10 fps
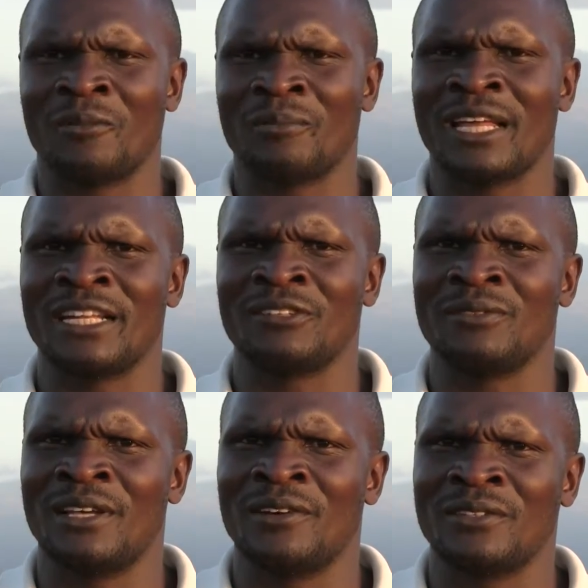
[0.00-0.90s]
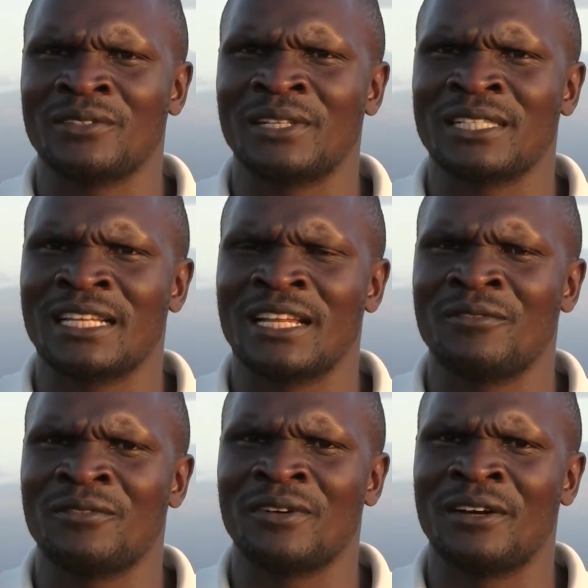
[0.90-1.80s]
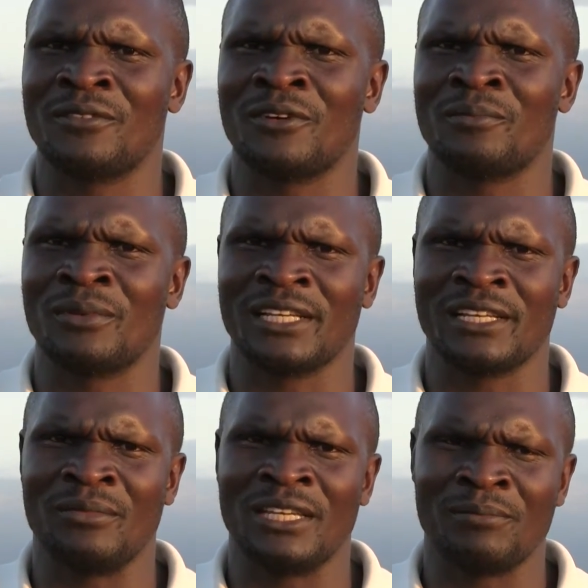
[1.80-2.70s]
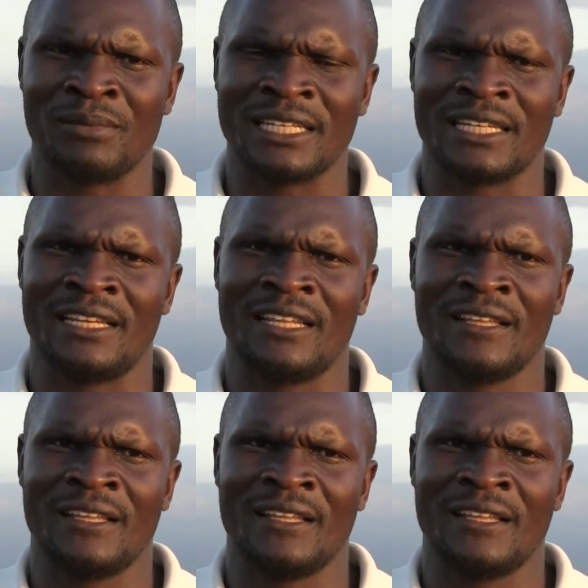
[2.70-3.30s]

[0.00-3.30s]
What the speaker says: compare it to the soils that have completely been depleted.